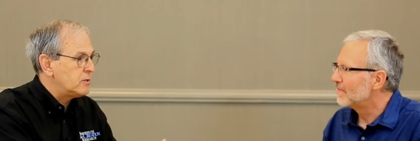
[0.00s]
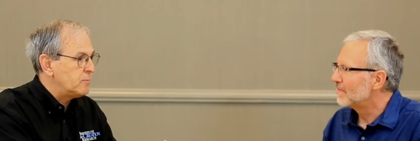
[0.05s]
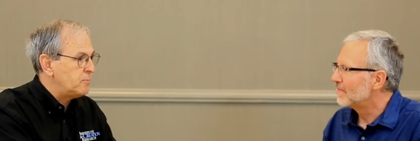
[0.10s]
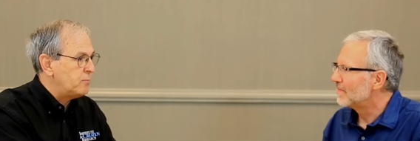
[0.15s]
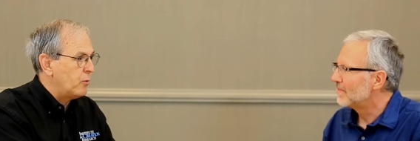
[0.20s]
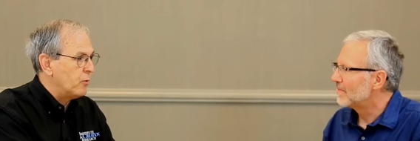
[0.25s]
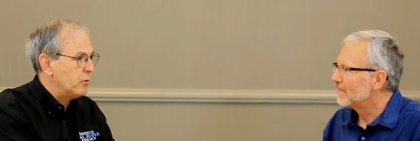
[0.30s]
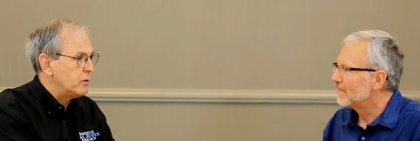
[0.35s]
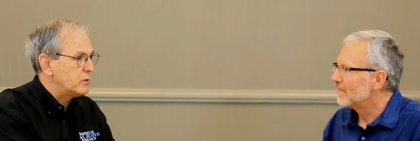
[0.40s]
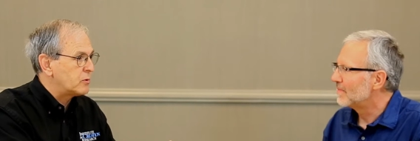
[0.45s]

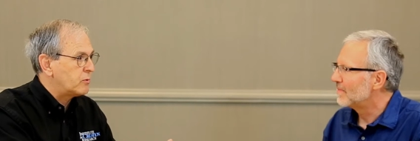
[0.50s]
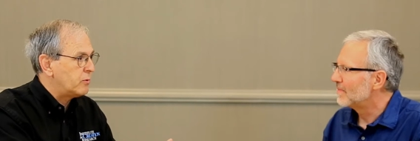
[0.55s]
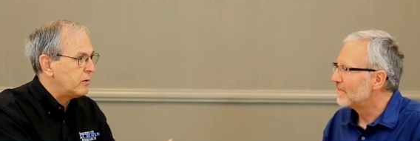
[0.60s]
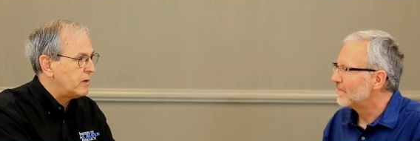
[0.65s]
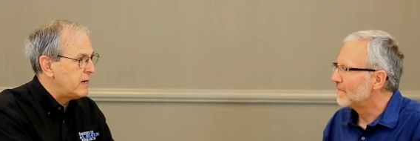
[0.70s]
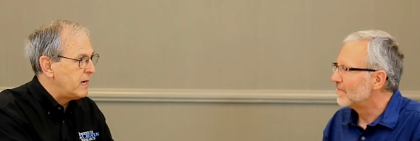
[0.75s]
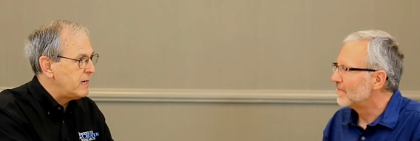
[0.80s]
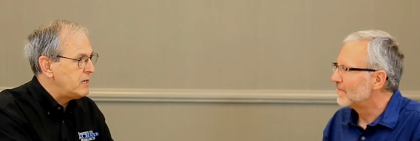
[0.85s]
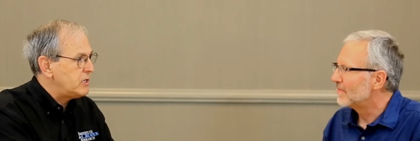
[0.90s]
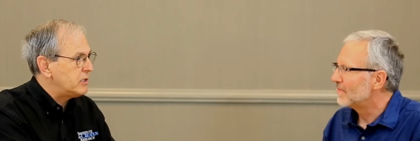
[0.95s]
Speaker 1: supports
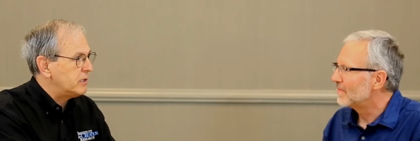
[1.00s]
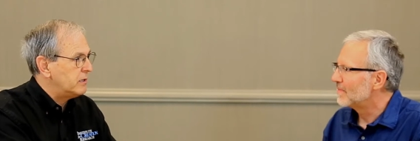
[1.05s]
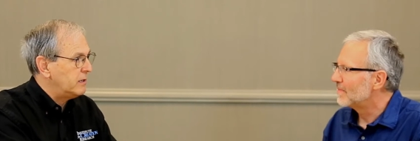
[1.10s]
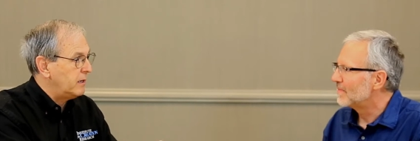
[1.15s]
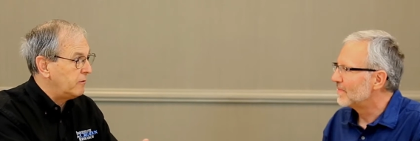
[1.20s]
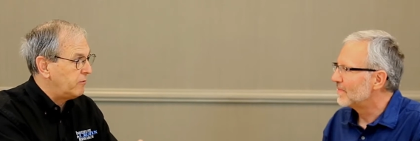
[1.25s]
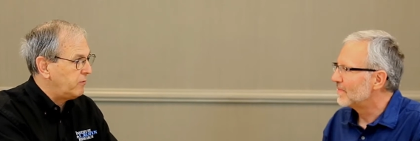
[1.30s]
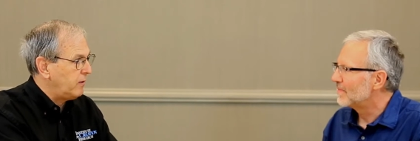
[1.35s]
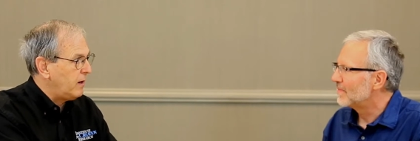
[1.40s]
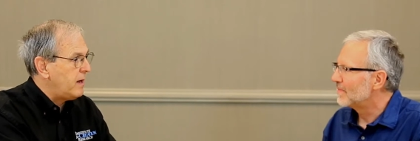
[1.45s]
creation
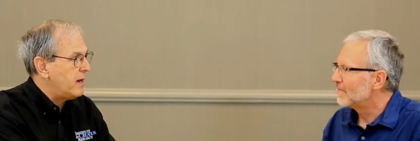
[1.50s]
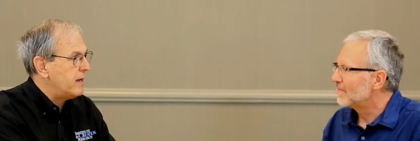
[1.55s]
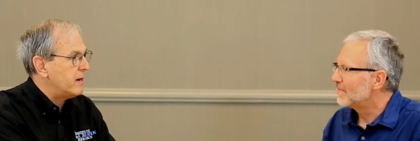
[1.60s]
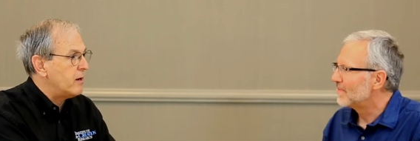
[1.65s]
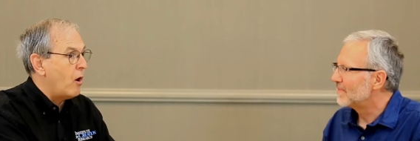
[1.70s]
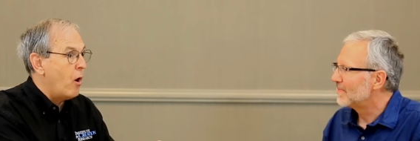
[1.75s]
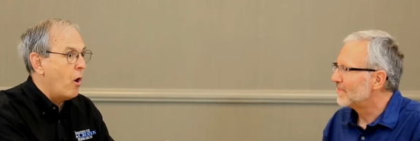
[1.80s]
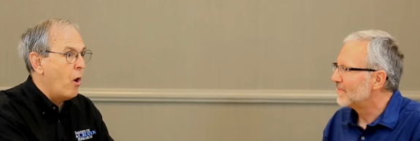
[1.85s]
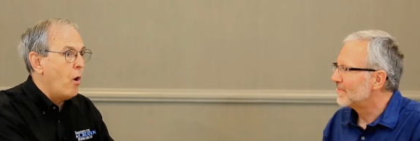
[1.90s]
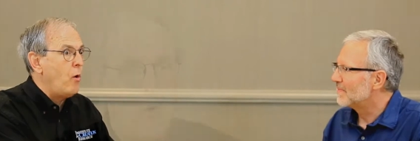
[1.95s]
and flood
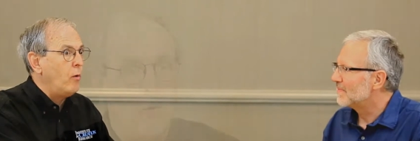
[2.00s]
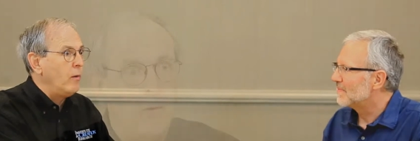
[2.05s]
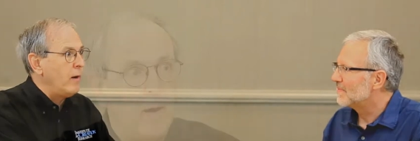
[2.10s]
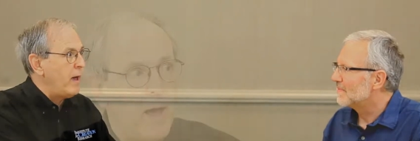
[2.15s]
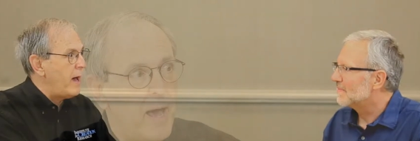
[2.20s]
a whole